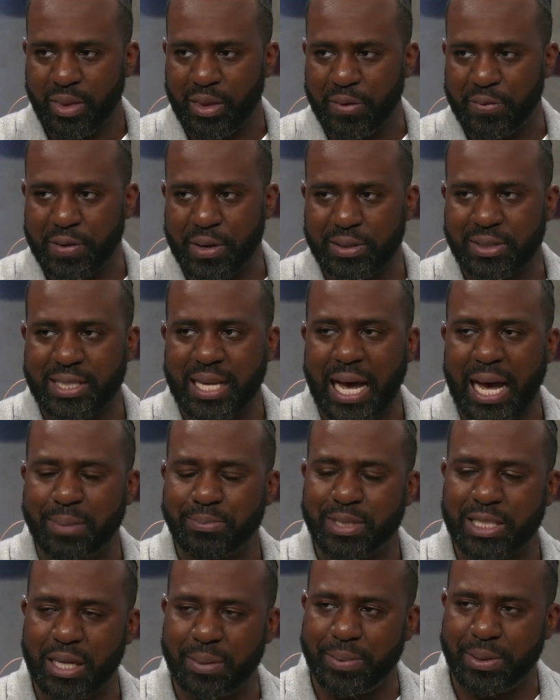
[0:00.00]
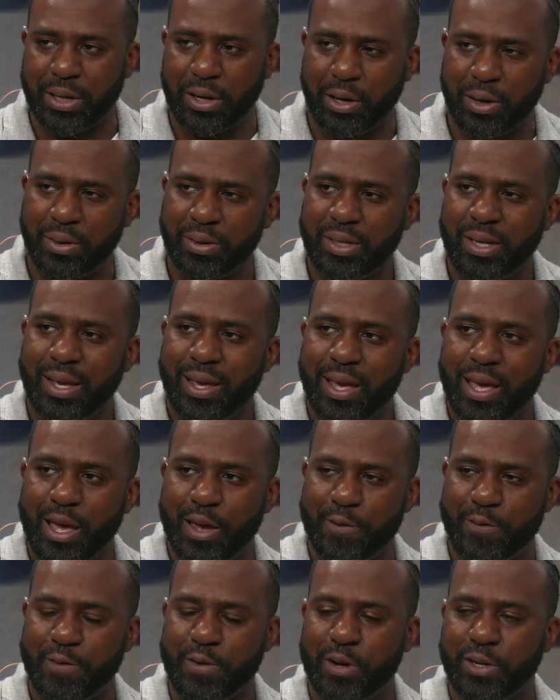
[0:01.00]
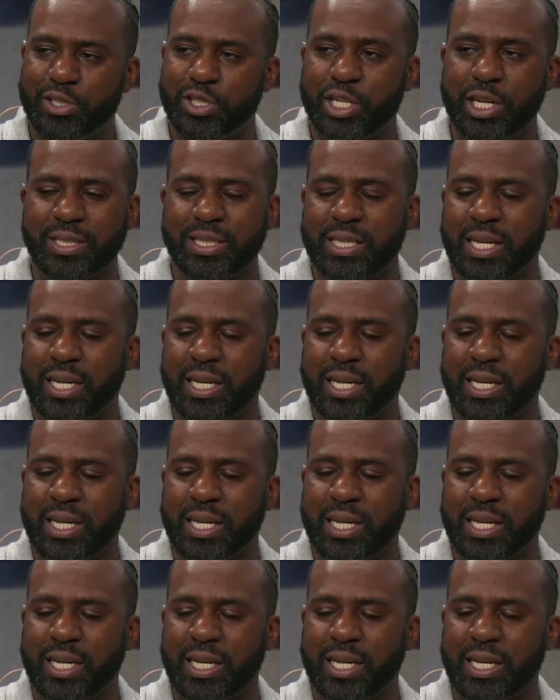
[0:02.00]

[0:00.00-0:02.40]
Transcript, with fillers: if you're Tom Thibodeau, if you're just